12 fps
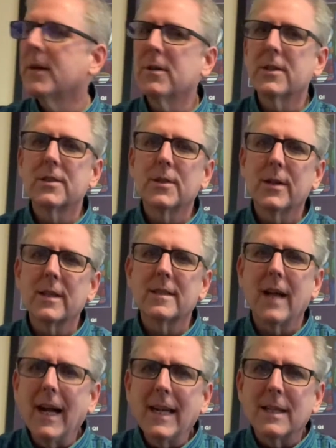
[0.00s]
were just so
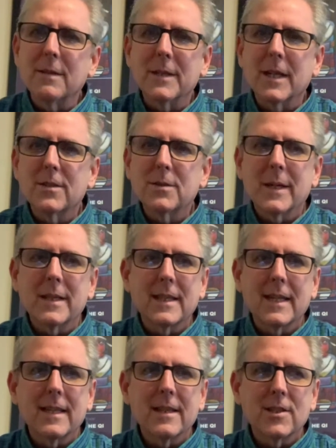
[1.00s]
excited when I was about to
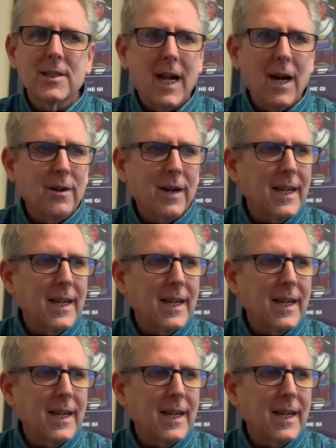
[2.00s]
get in the shower.